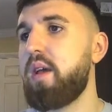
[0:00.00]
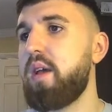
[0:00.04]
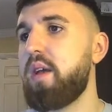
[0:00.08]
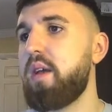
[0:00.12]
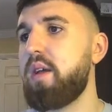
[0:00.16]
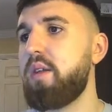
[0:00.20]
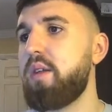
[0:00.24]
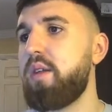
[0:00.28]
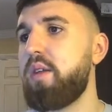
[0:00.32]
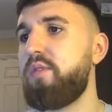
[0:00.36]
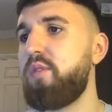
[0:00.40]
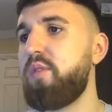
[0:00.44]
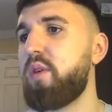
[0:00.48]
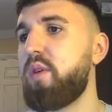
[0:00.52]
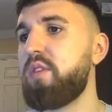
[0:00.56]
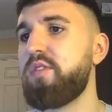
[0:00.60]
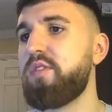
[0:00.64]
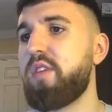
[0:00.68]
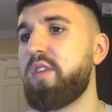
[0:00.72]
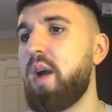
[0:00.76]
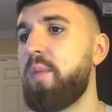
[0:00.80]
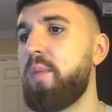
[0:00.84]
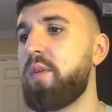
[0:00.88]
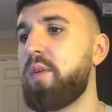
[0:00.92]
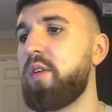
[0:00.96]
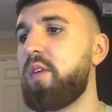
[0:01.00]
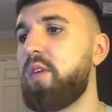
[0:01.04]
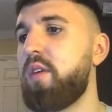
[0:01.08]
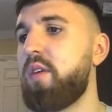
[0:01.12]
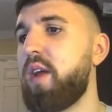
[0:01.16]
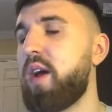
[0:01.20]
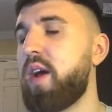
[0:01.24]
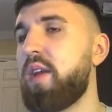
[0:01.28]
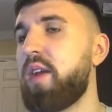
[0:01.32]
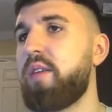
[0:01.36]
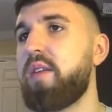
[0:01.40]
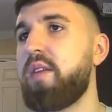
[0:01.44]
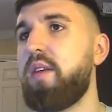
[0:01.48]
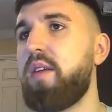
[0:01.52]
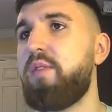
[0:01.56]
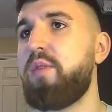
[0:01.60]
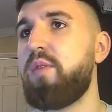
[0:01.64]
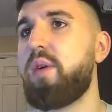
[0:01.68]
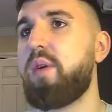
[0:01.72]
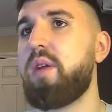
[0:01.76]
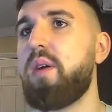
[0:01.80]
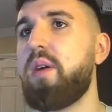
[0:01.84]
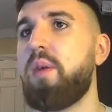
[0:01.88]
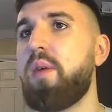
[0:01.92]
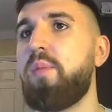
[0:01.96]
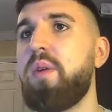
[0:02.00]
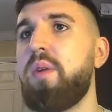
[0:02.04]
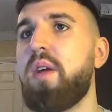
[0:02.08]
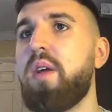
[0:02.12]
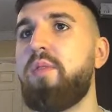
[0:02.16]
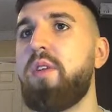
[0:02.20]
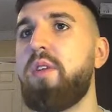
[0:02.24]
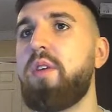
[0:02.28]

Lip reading: if you want to just comment under that, if you want, and we'll have a look